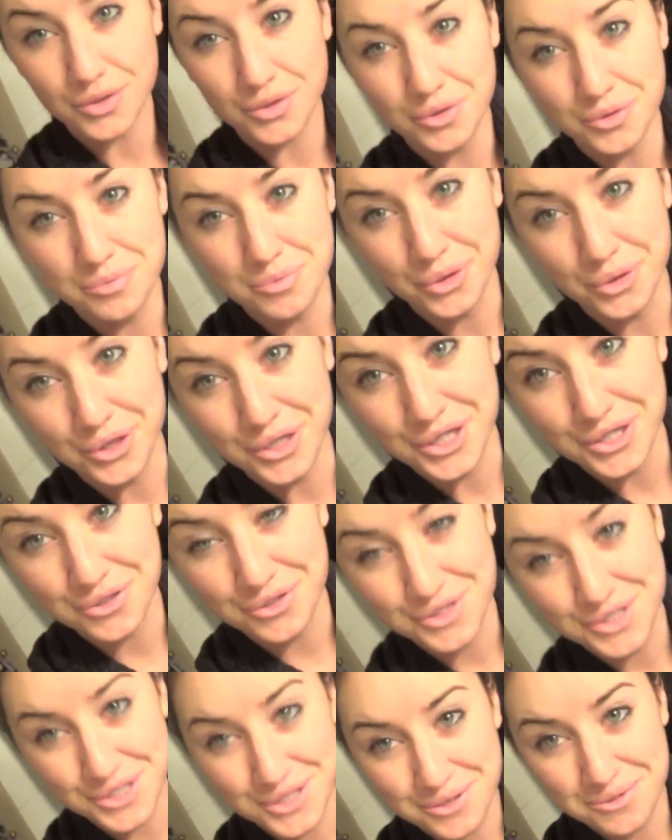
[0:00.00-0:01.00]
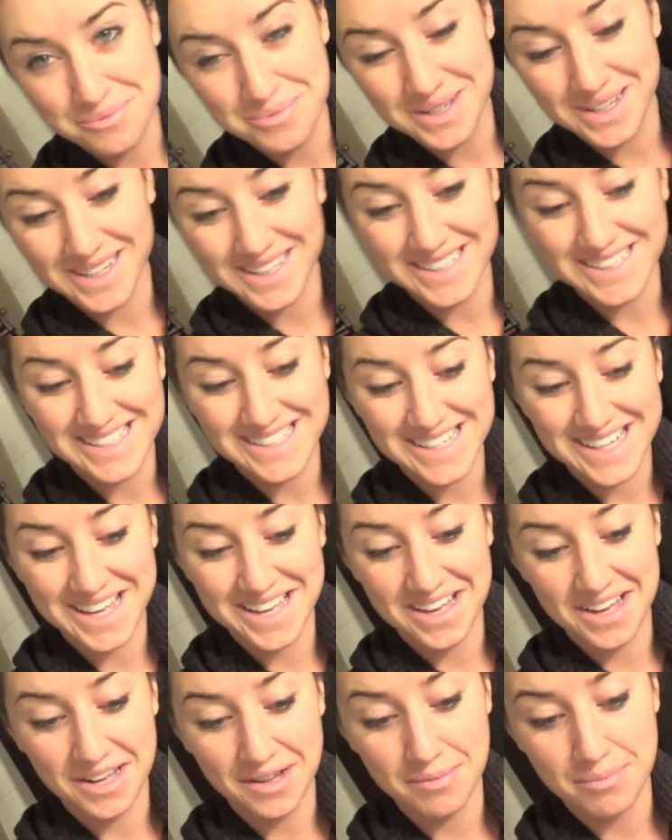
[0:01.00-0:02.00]
Good morning, YouTube. It's
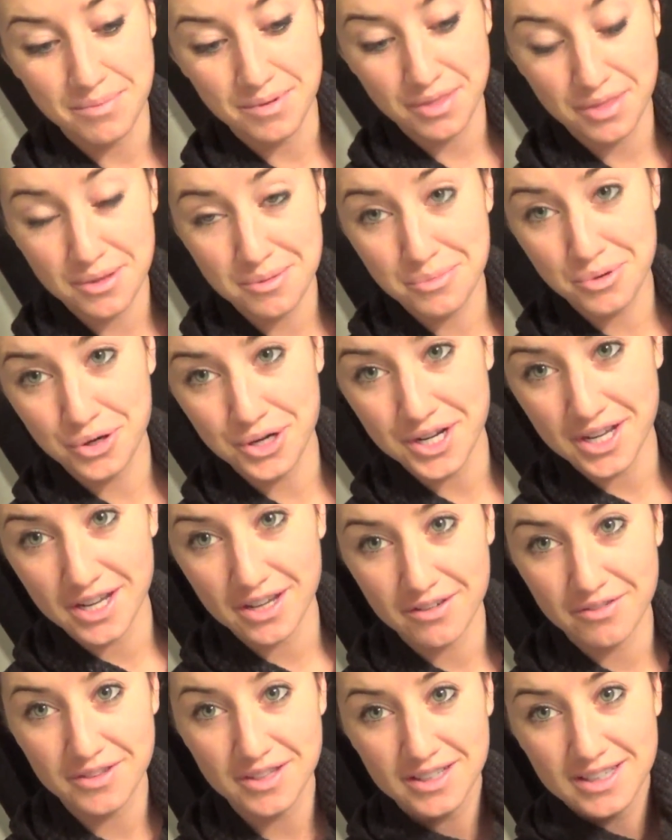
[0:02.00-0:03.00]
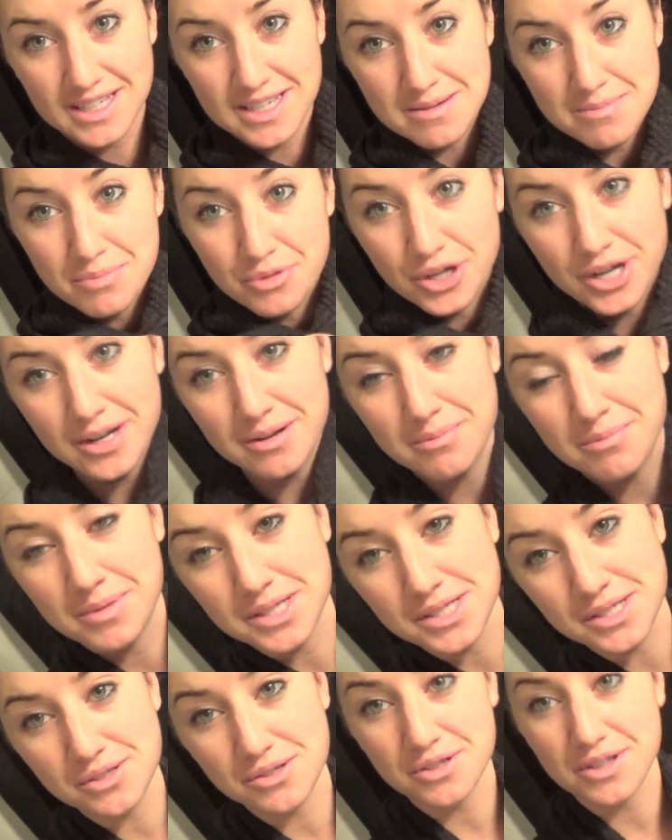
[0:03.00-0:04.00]
um, the morning of the Leigh Brandt
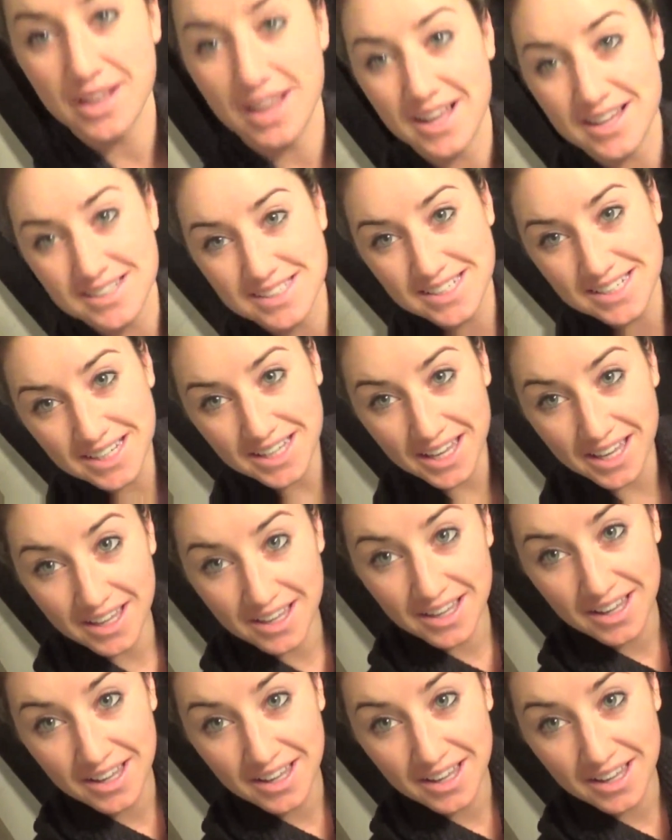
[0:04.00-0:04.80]
Muscle Classic.